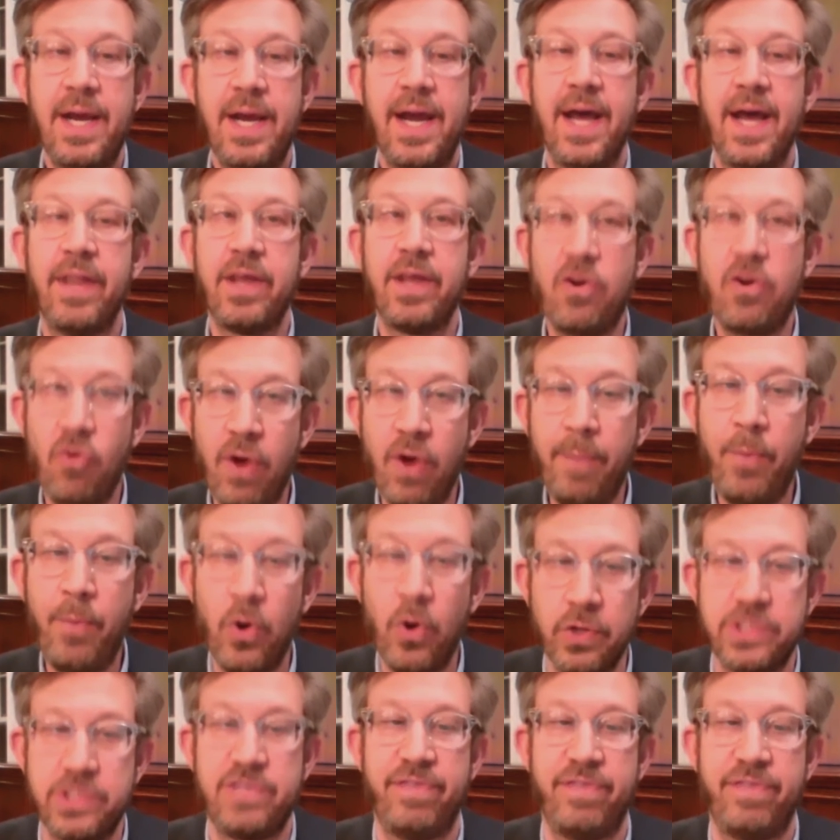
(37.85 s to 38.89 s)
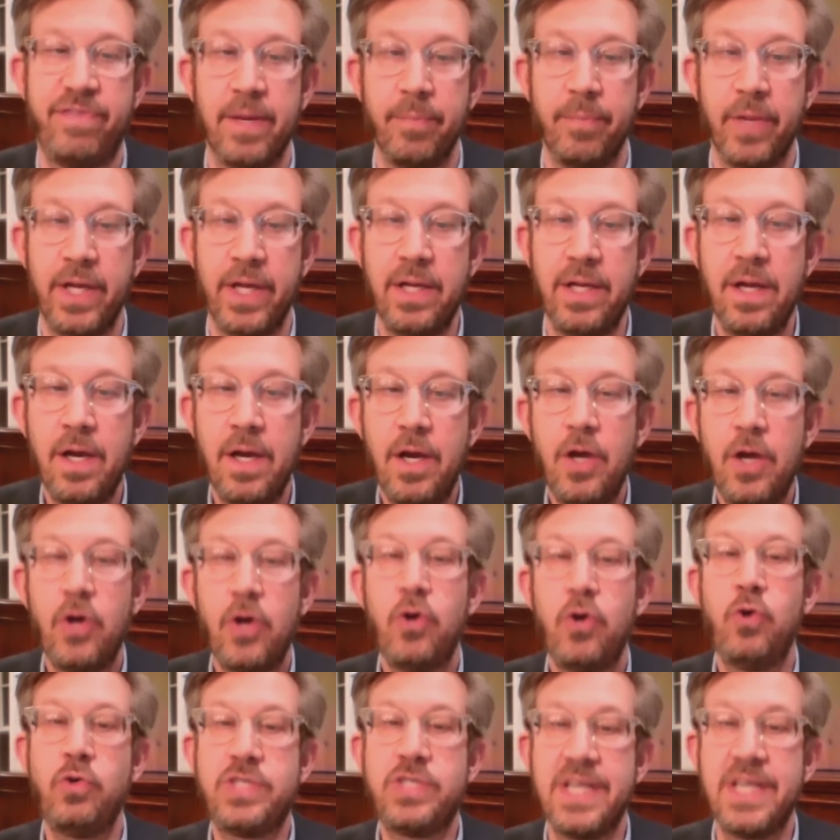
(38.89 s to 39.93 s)
and the Krumholtz family,
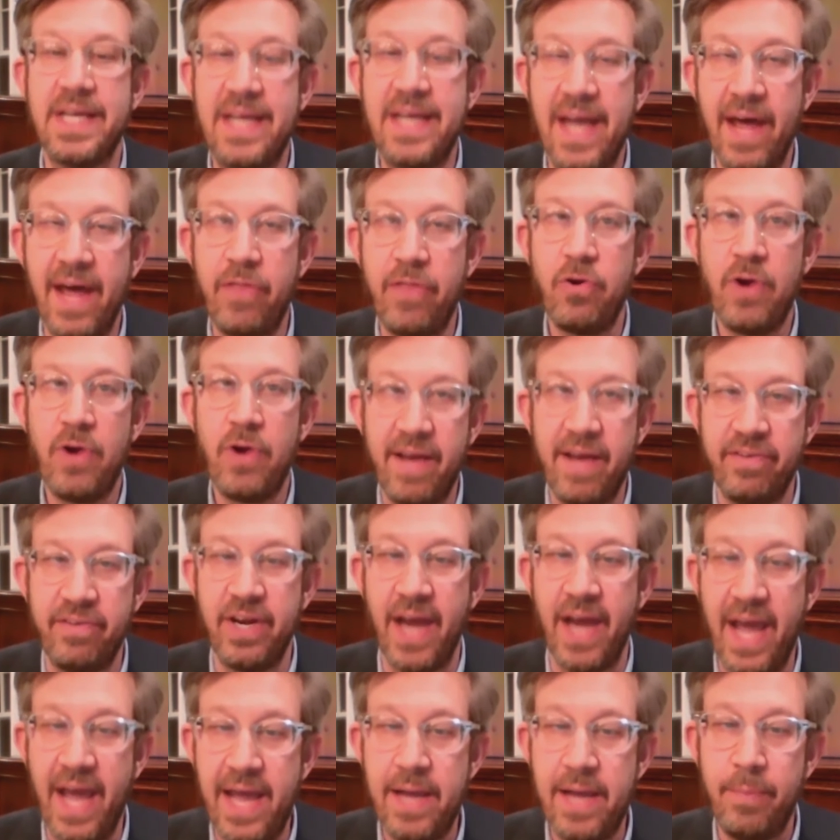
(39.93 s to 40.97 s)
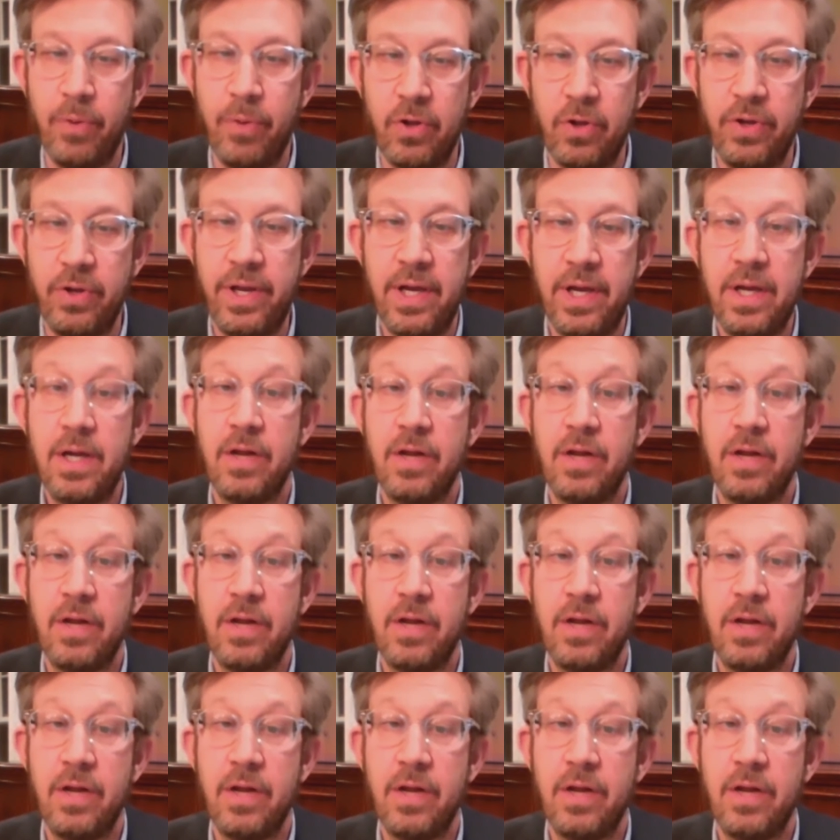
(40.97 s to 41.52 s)
who together have enabled